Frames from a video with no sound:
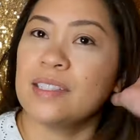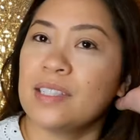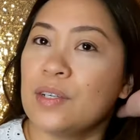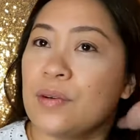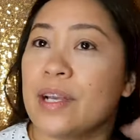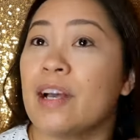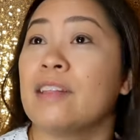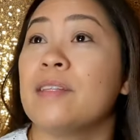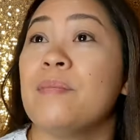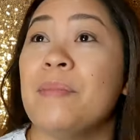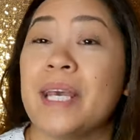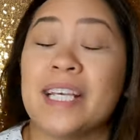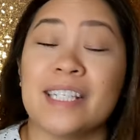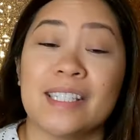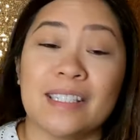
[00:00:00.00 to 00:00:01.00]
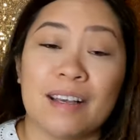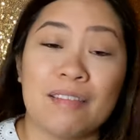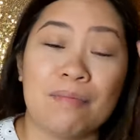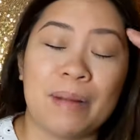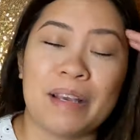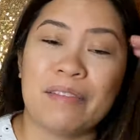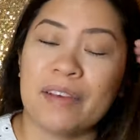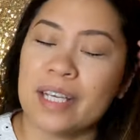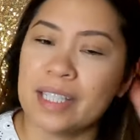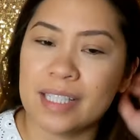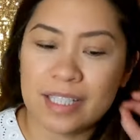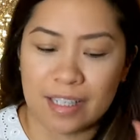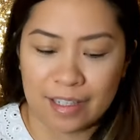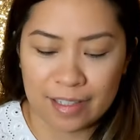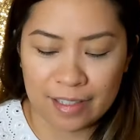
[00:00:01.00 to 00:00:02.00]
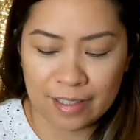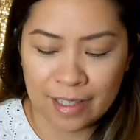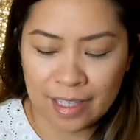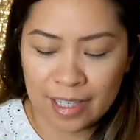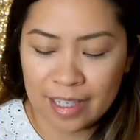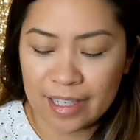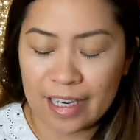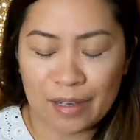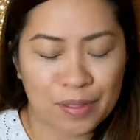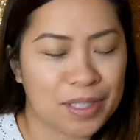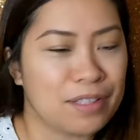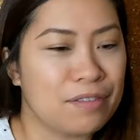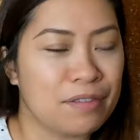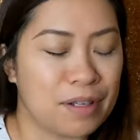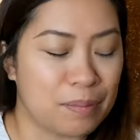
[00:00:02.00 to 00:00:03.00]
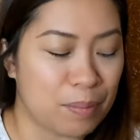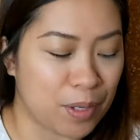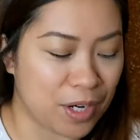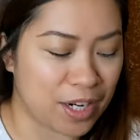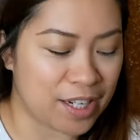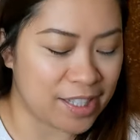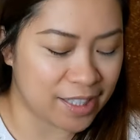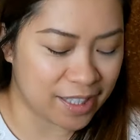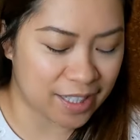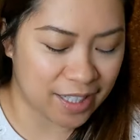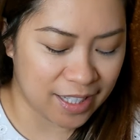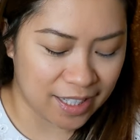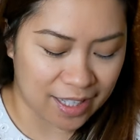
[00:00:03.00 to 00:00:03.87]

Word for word: So I got the base of my face done. Now it's the fun part.